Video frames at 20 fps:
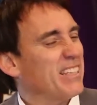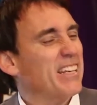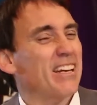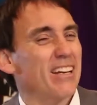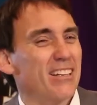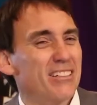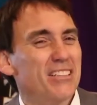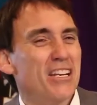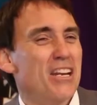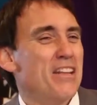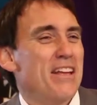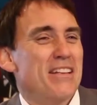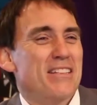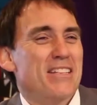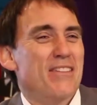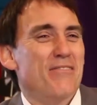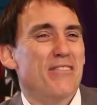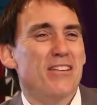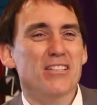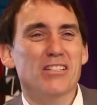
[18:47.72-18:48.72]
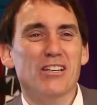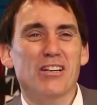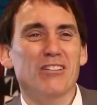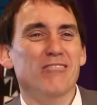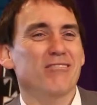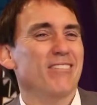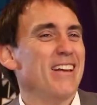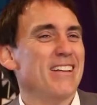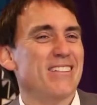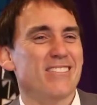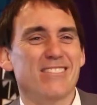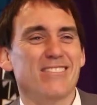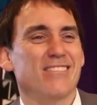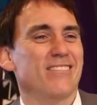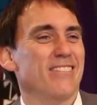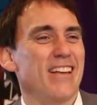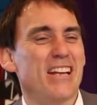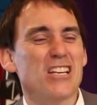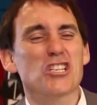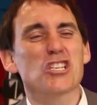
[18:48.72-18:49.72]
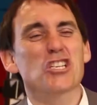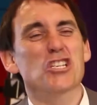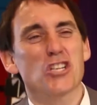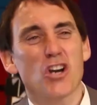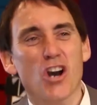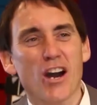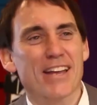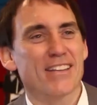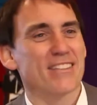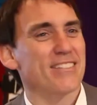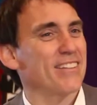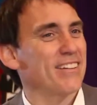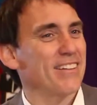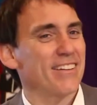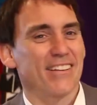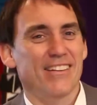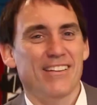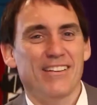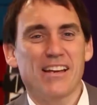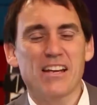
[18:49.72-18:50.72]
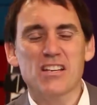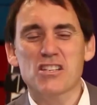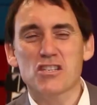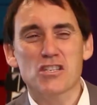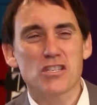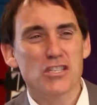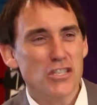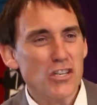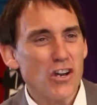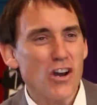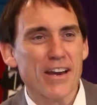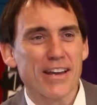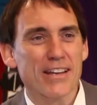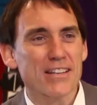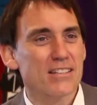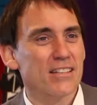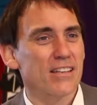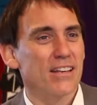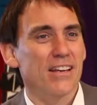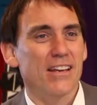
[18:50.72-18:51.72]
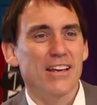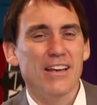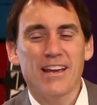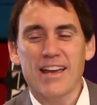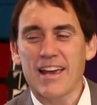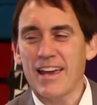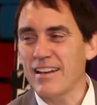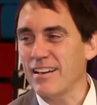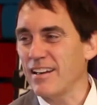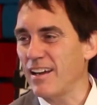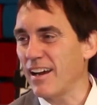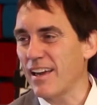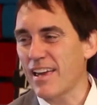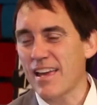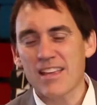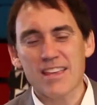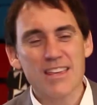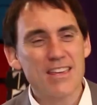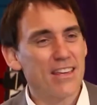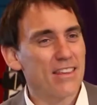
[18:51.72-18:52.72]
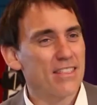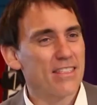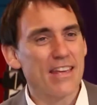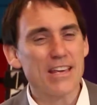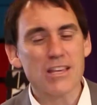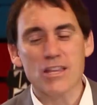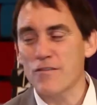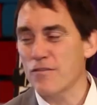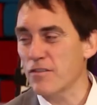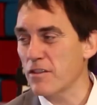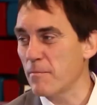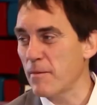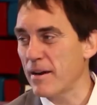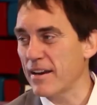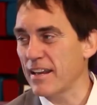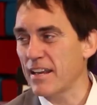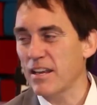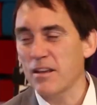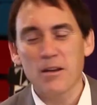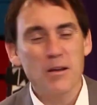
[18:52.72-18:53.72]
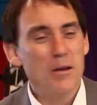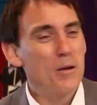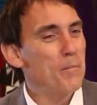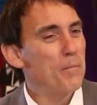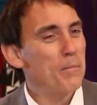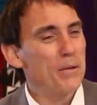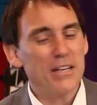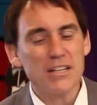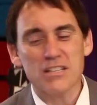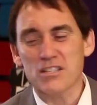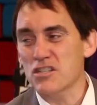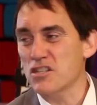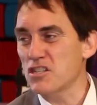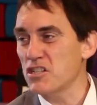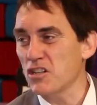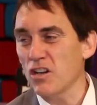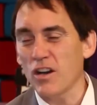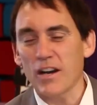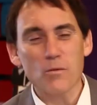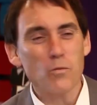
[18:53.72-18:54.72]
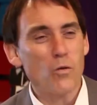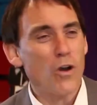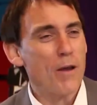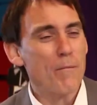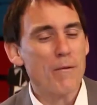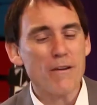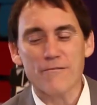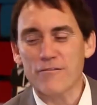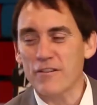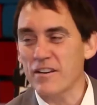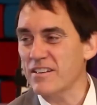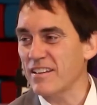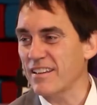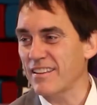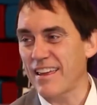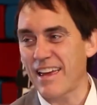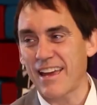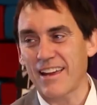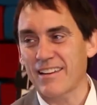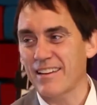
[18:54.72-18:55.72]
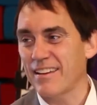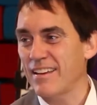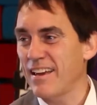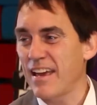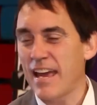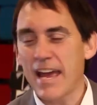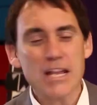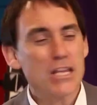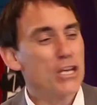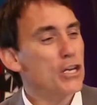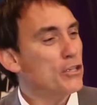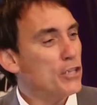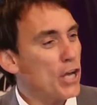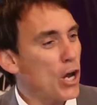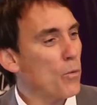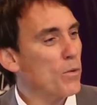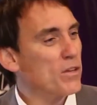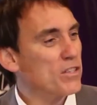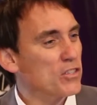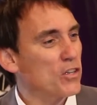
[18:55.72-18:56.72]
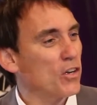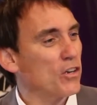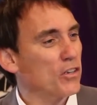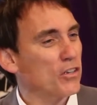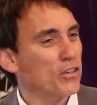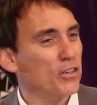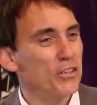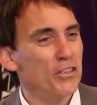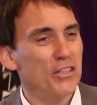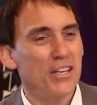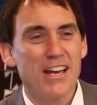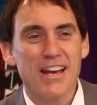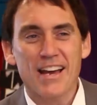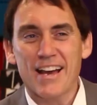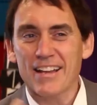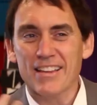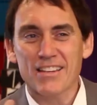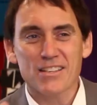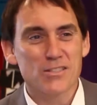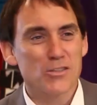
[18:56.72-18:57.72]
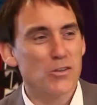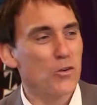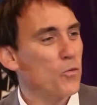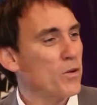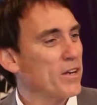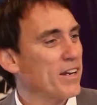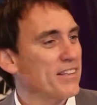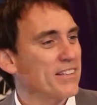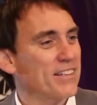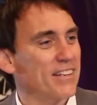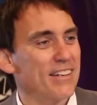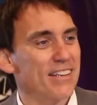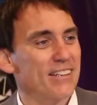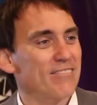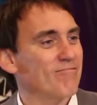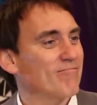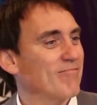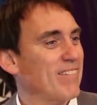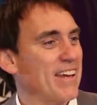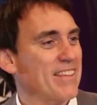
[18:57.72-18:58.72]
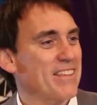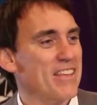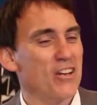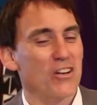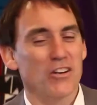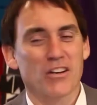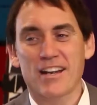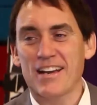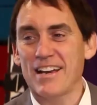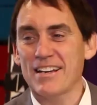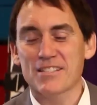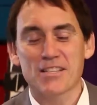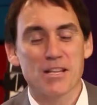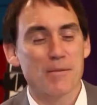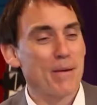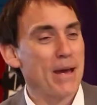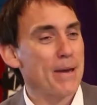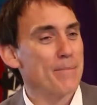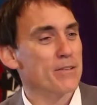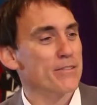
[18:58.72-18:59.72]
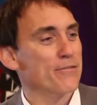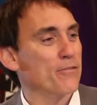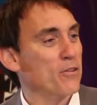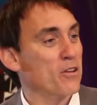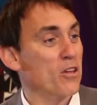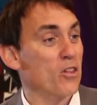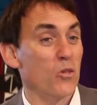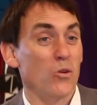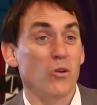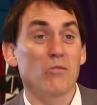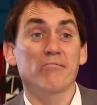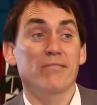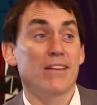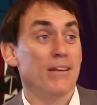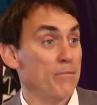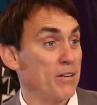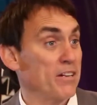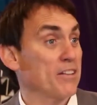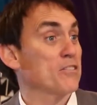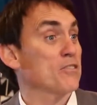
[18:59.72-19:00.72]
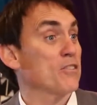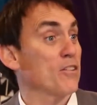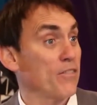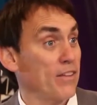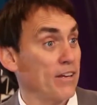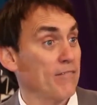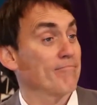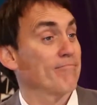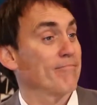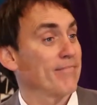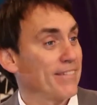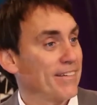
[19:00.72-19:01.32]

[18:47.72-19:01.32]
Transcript: Yeah. You know that TV show? That's It's And thank you for the money, but it's why am I fronting that? And you know it's not good, and you still went and did it, and you got asked in the papers for it, and you thought, yep, I deserve that.